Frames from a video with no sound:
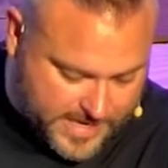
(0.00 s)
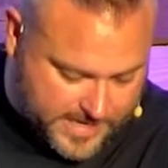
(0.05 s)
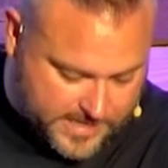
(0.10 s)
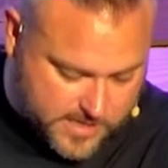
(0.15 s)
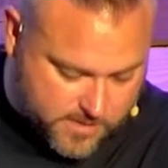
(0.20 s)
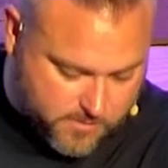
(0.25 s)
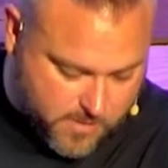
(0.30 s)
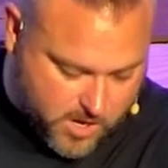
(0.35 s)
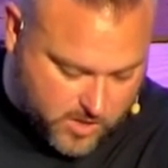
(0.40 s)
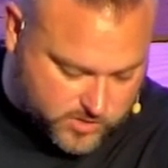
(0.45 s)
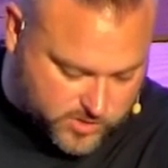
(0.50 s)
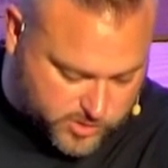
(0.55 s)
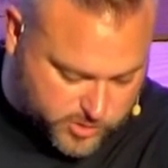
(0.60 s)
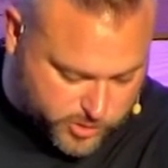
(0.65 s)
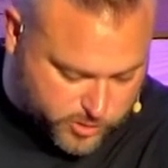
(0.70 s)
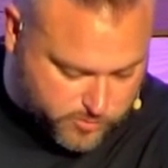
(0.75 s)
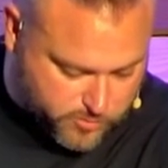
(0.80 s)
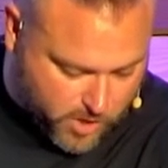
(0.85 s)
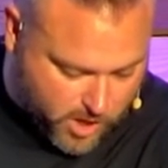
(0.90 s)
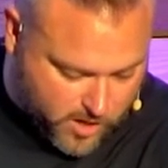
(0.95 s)
and the
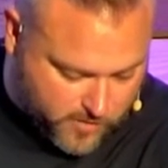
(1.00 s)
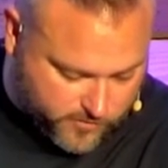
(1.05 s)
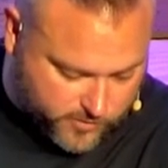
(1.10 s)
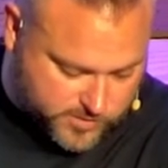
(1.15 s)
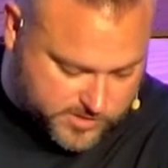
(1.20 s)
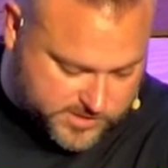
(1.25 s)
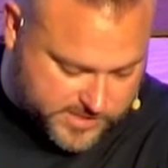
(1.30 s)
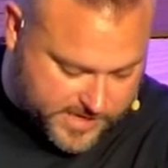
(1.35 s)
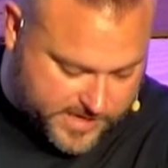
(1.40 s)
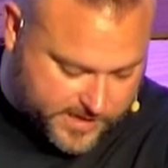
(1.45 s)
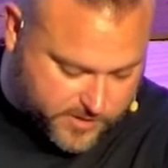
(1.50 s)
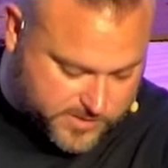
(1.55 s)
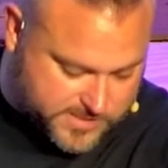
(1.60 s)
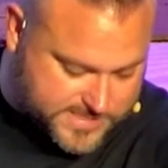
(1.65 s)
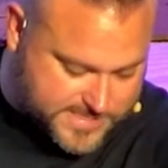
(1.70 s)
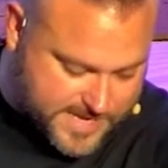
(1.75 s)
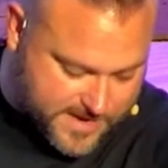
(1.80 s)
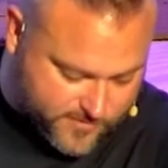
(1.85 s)
multitude marveled, saying, "It was